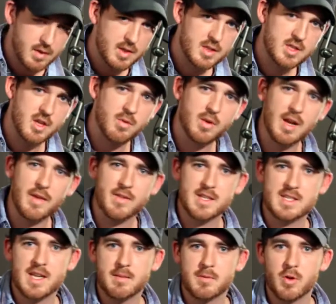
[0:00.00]
so you wouldn't have the
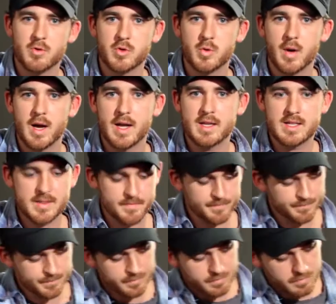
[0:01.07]
same note twice.
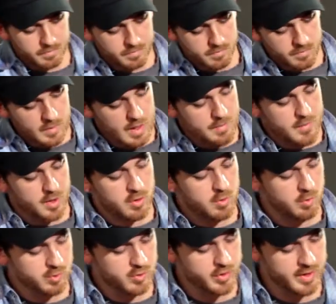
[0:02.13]
But a
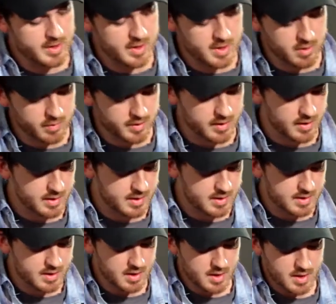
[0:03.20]
cool trick to do with
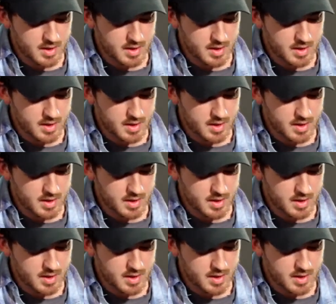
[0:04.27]
this,